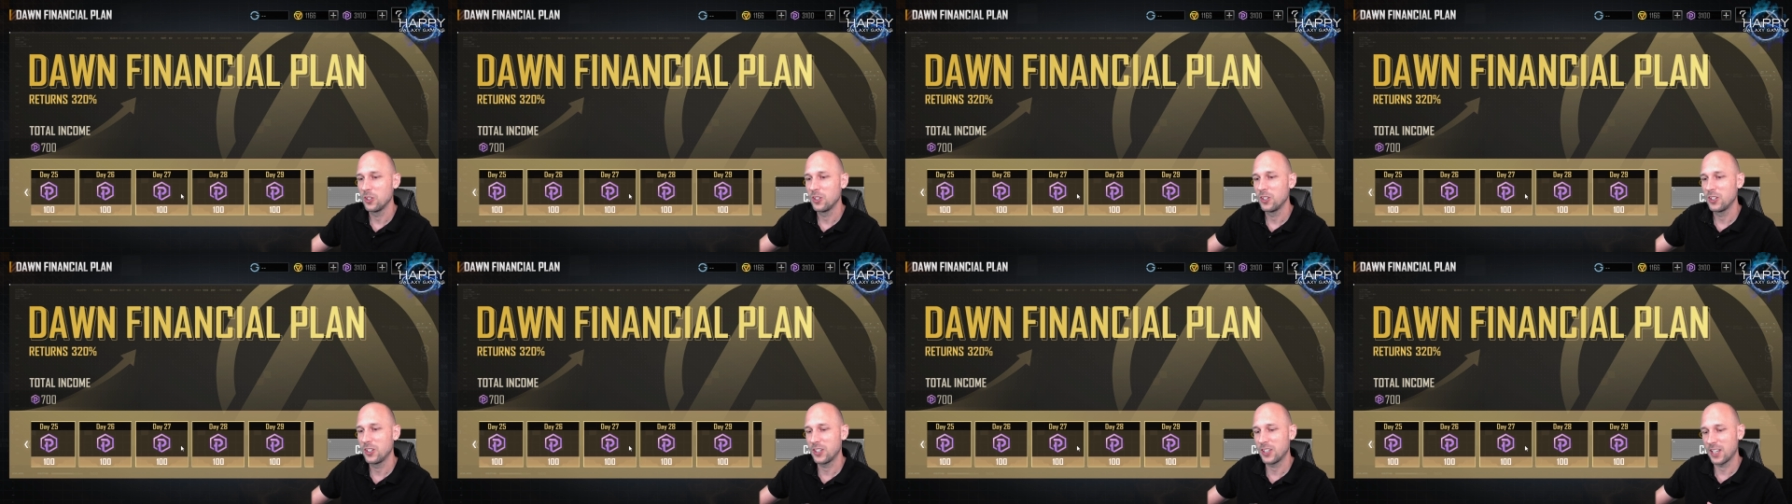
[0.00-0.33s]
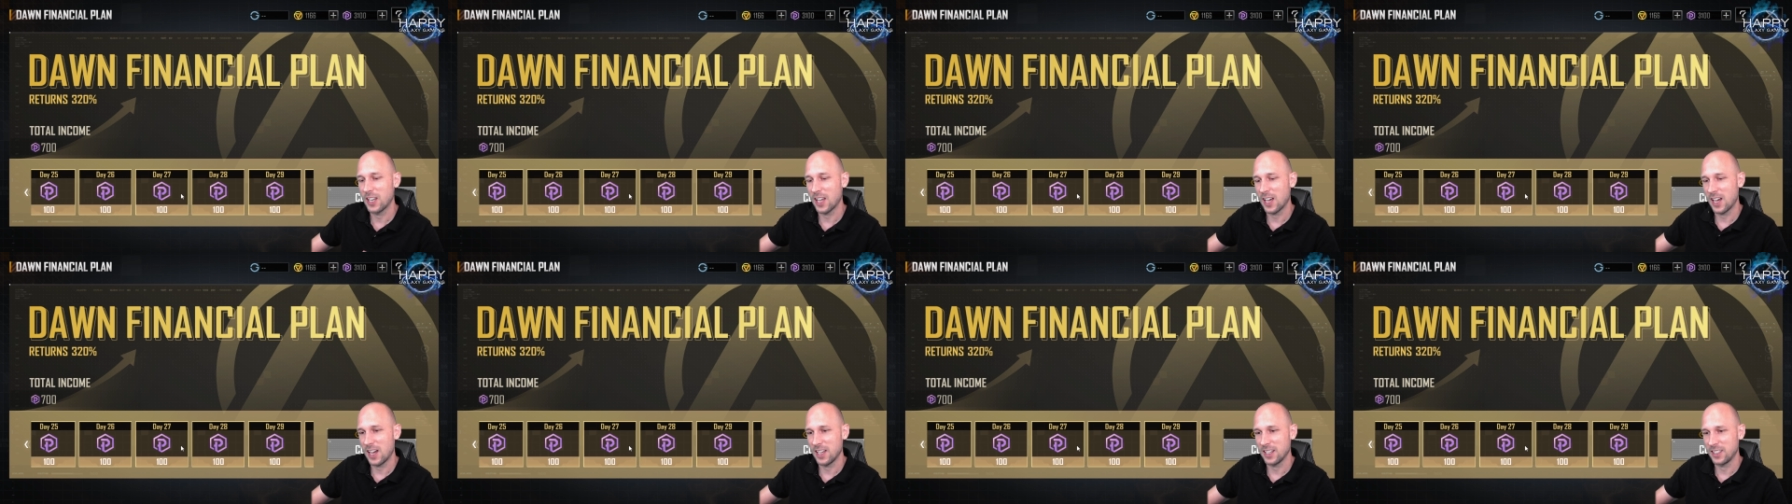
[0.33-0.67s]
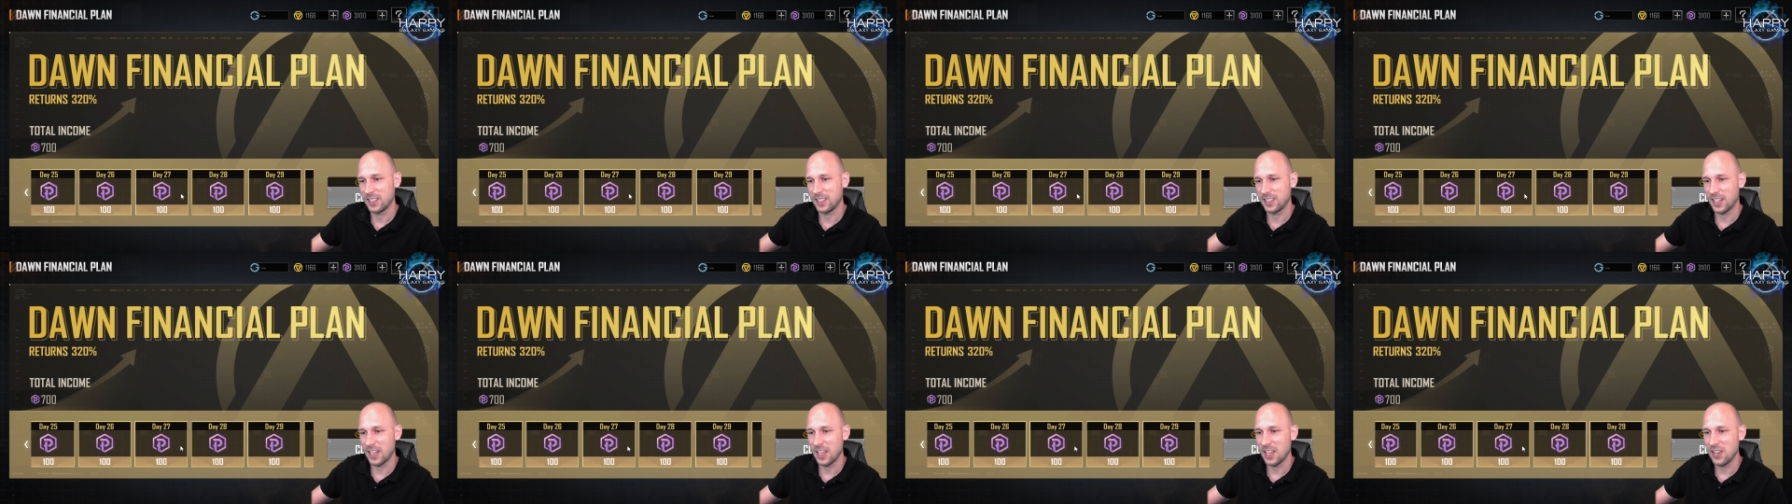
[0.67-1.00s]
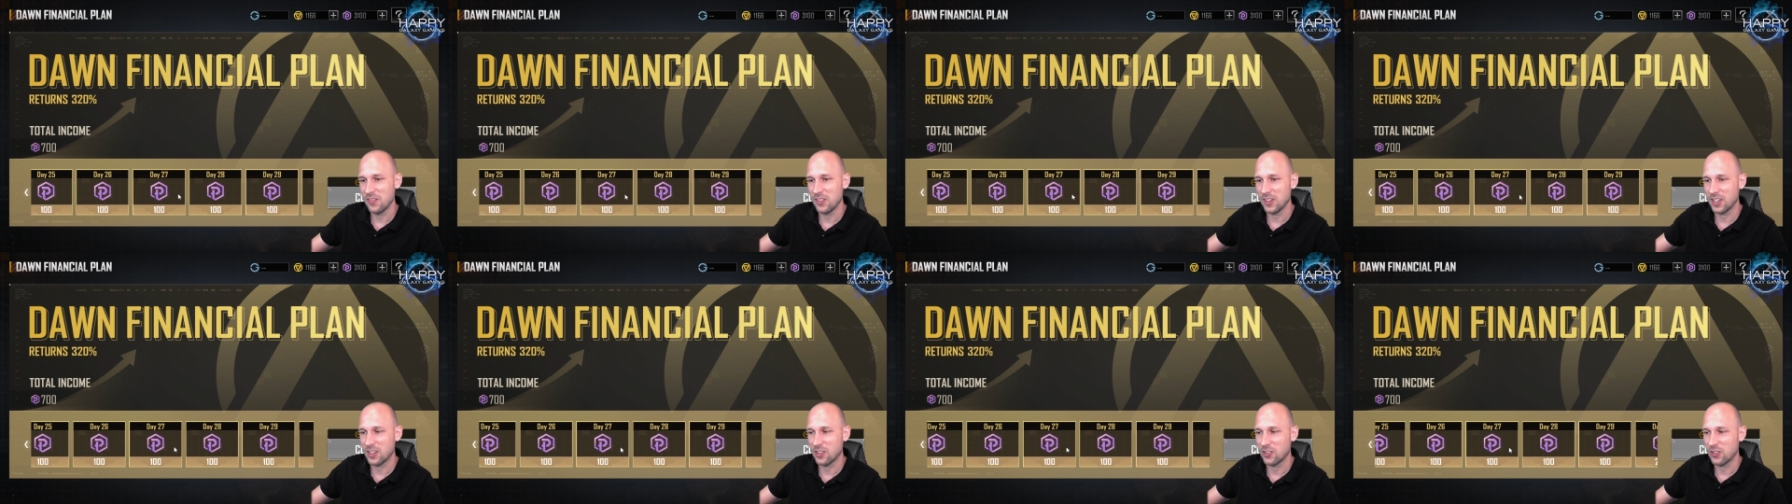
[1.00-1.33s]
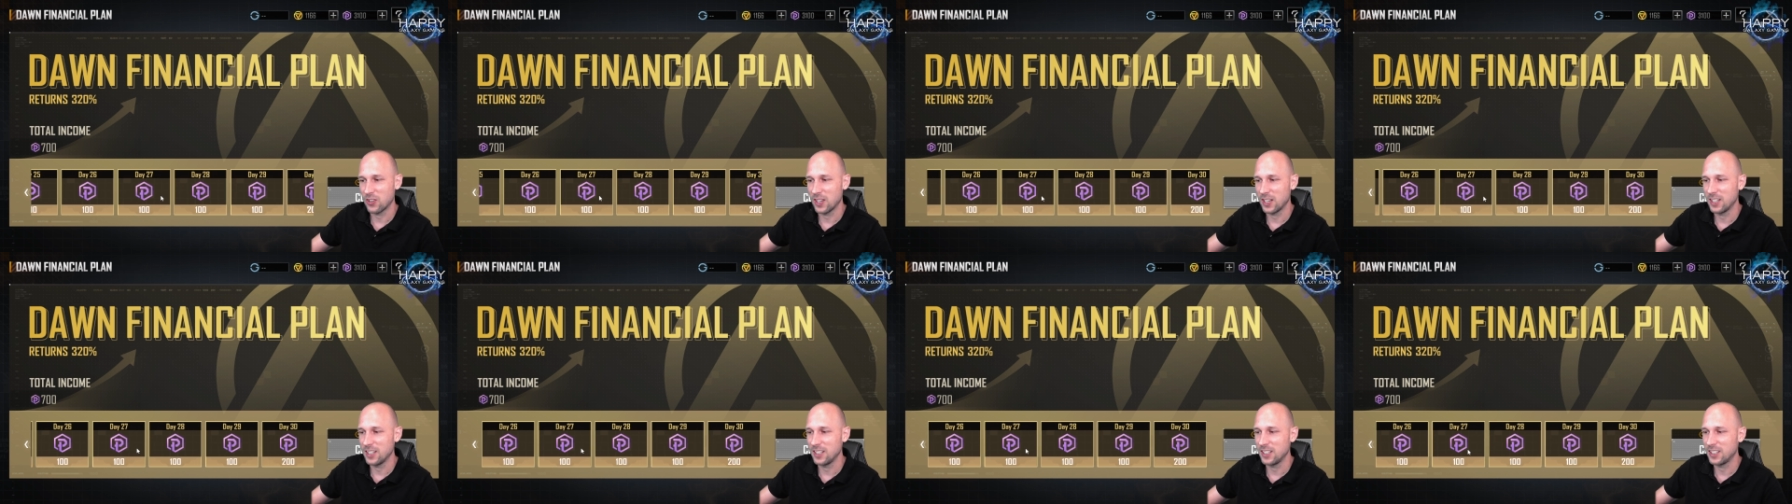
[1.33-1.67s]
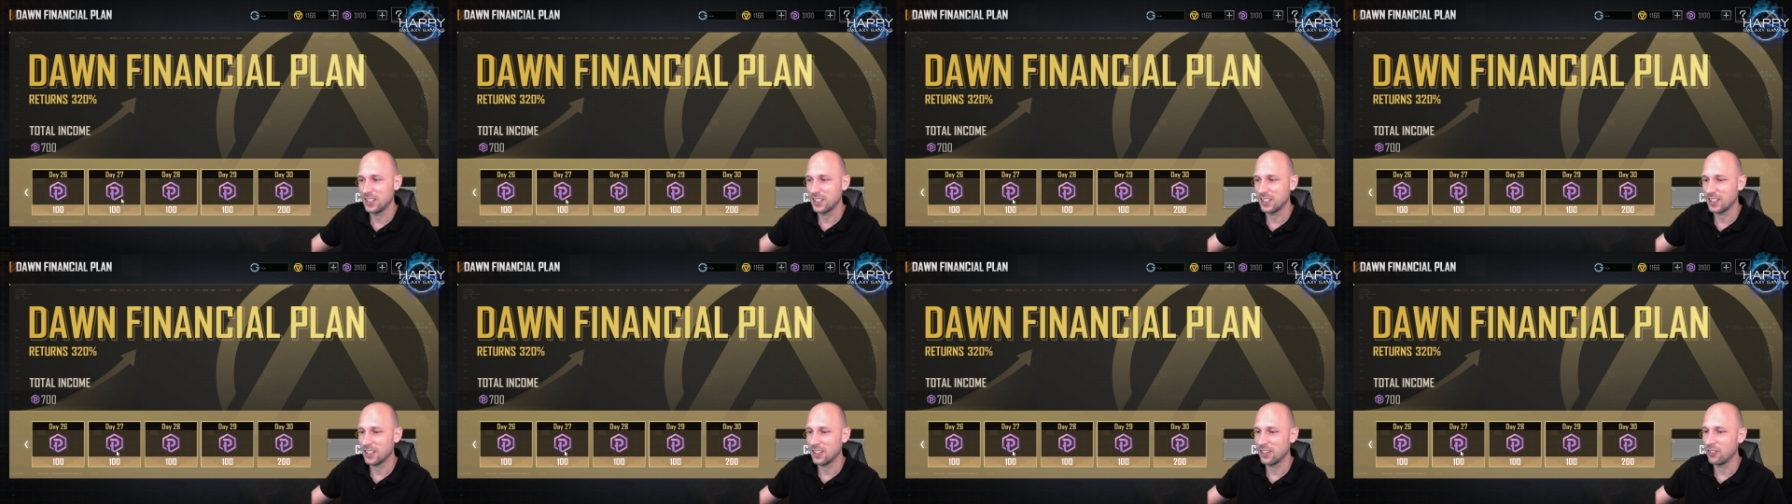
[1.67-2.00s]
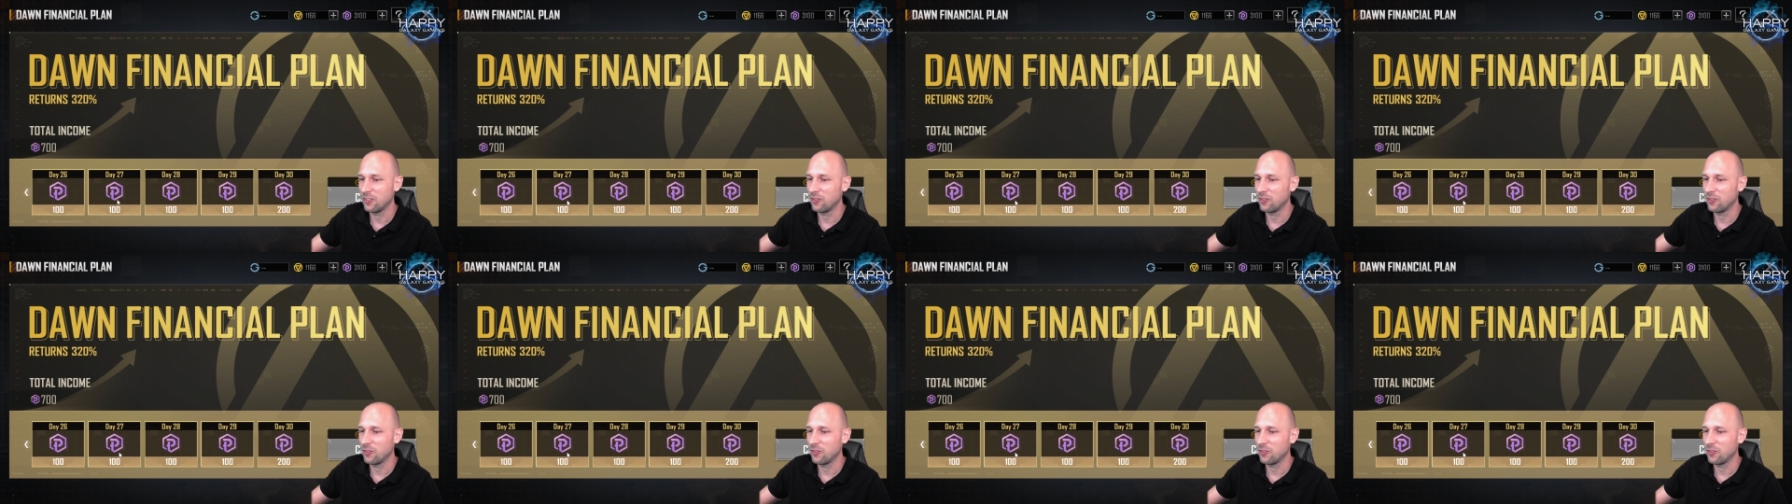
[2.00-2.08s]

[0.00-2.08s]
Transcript: start saving credits